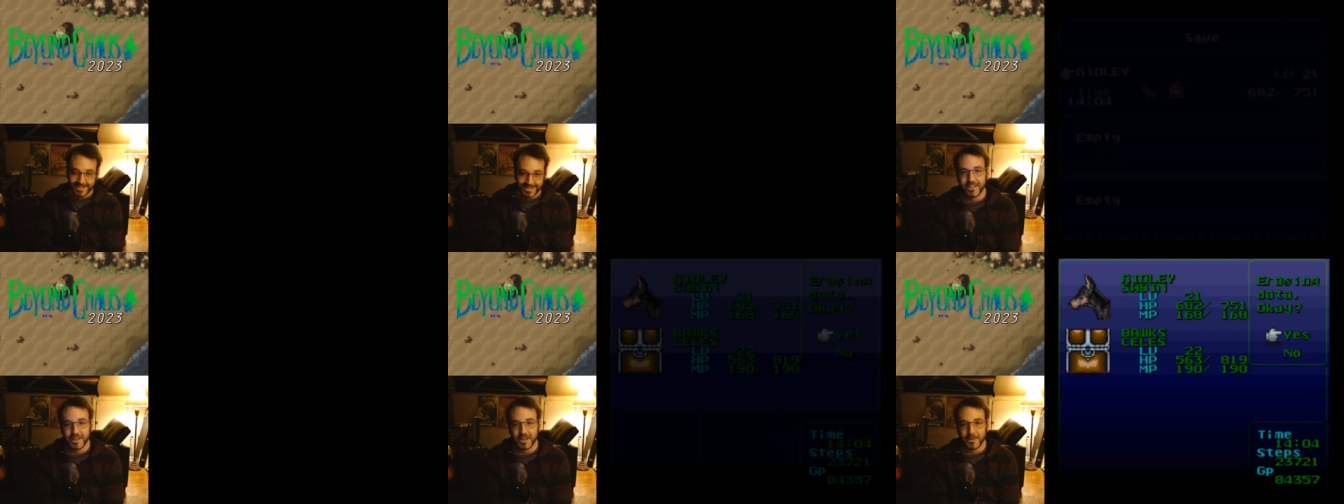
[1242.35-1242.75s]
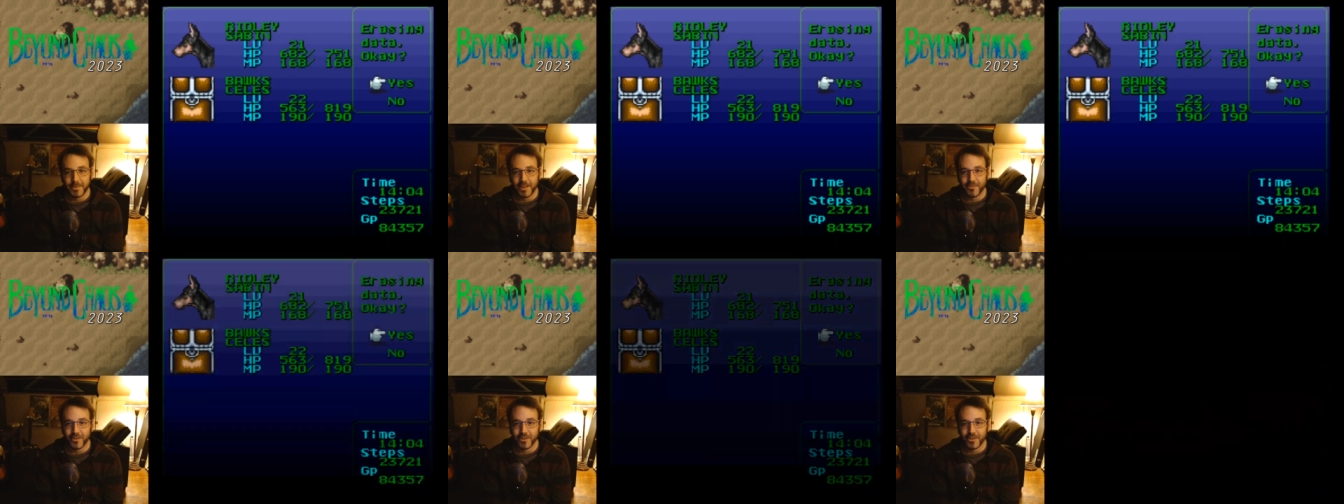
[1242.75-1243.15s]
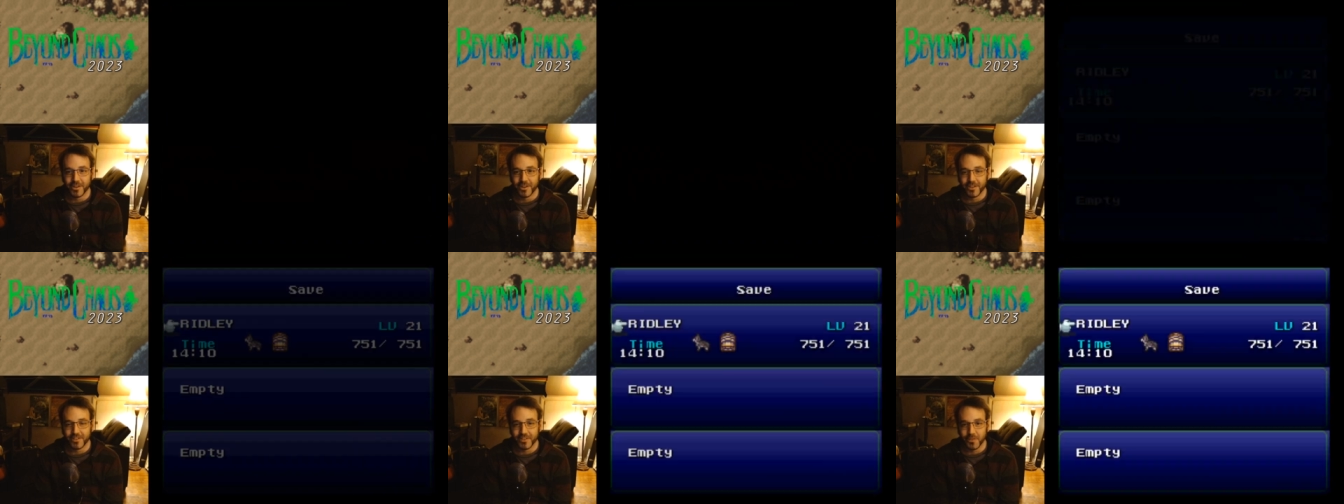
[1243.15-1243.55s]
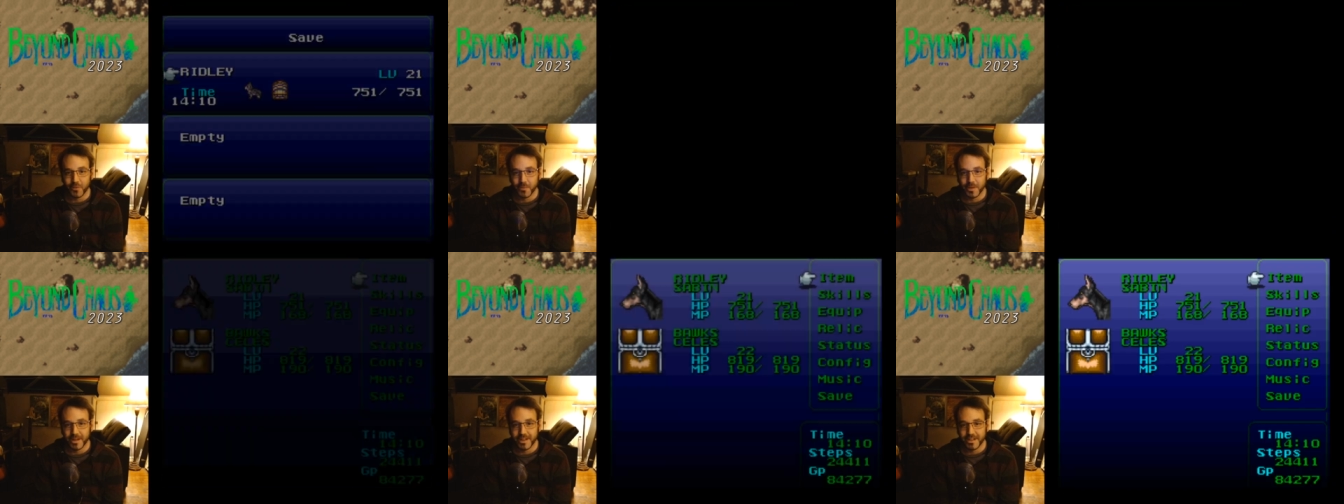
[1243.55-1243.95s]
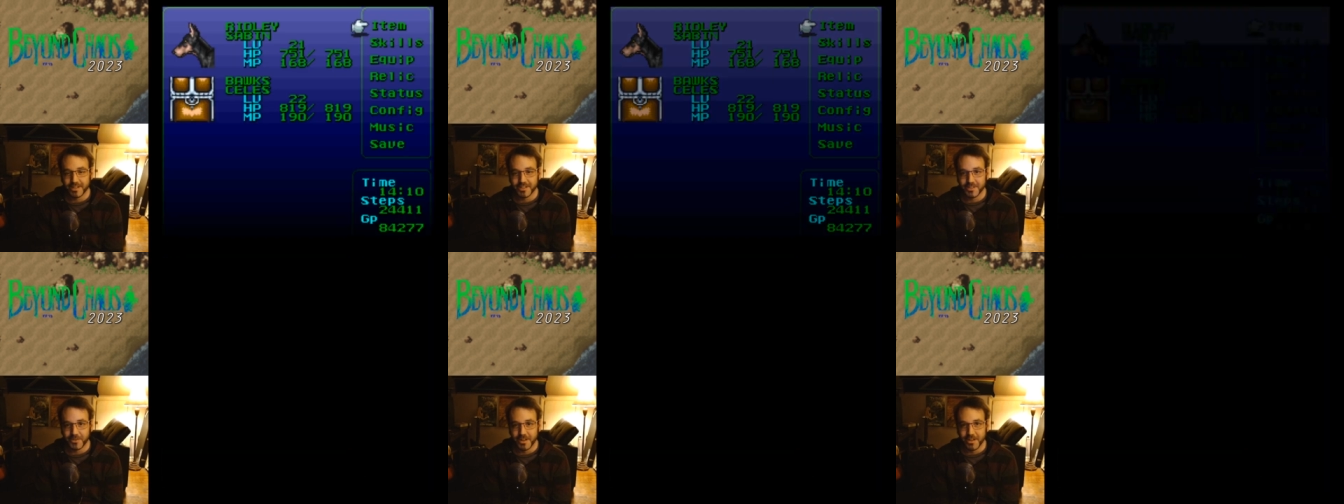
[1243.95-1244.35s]
Clean up after your dogs, everybody. I
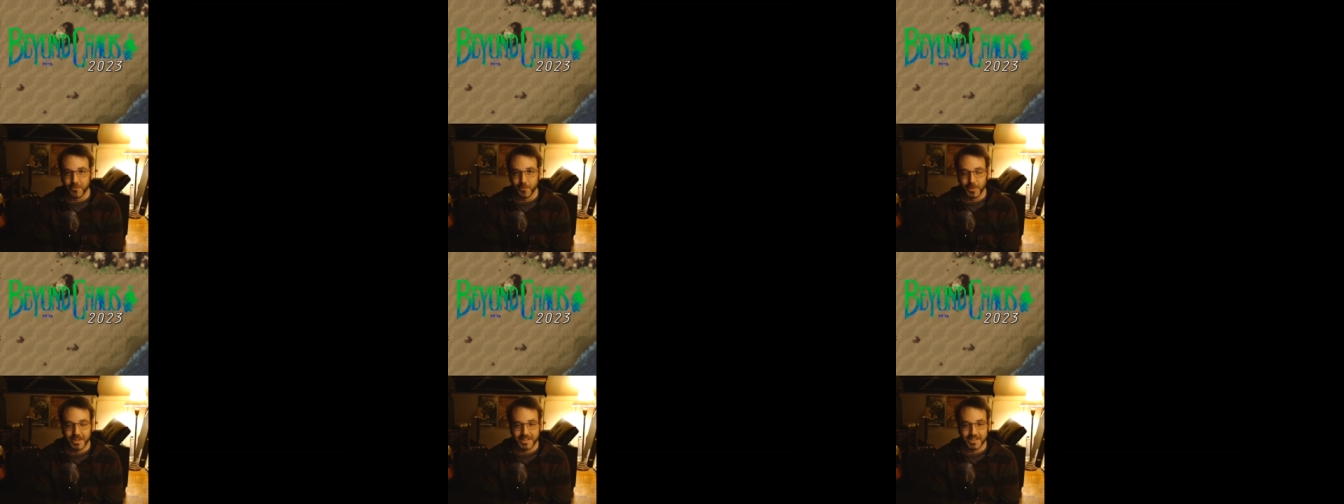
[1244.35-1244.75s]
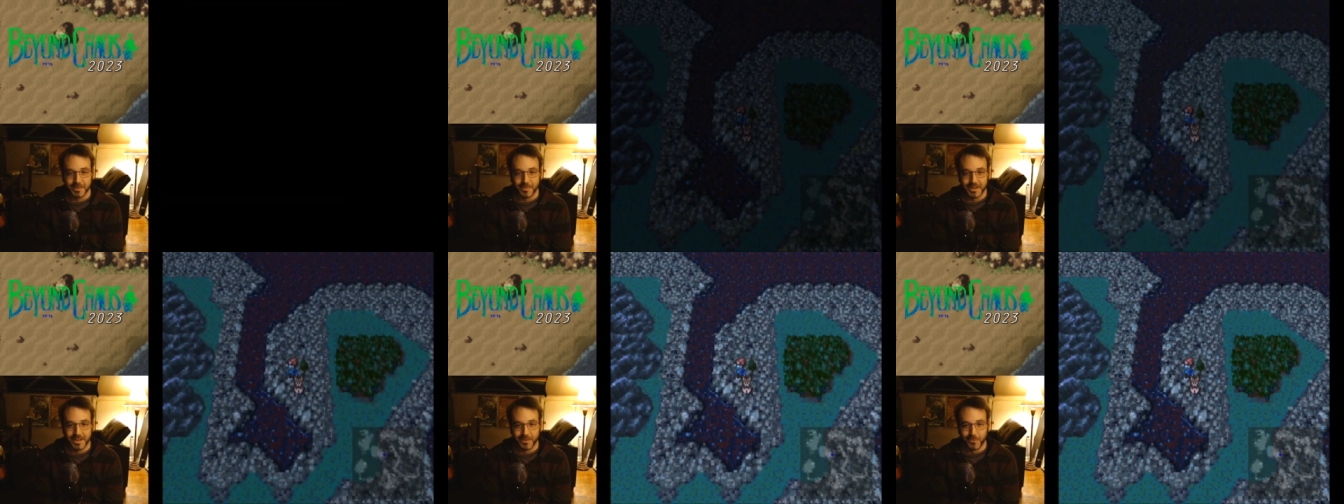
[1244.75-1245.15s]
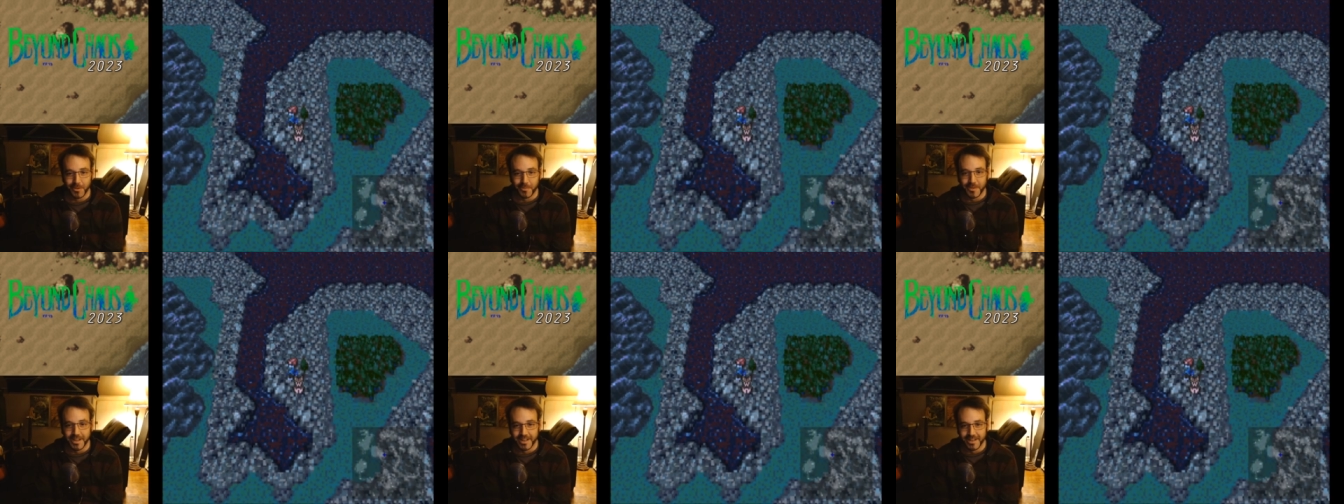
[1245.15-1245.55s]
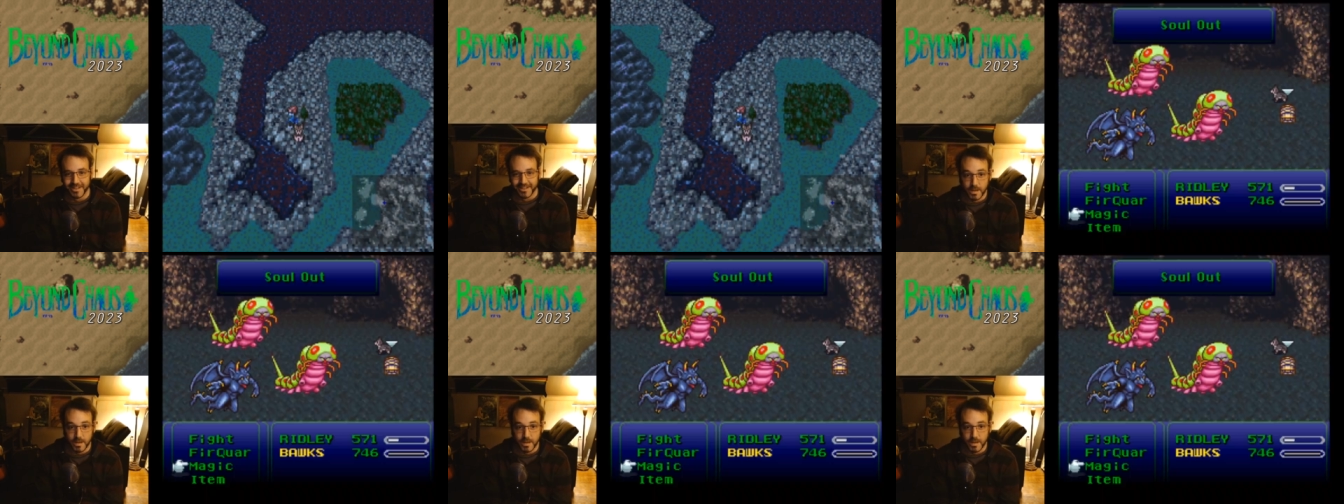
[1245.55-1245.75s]
just don't have a plastic bag with me.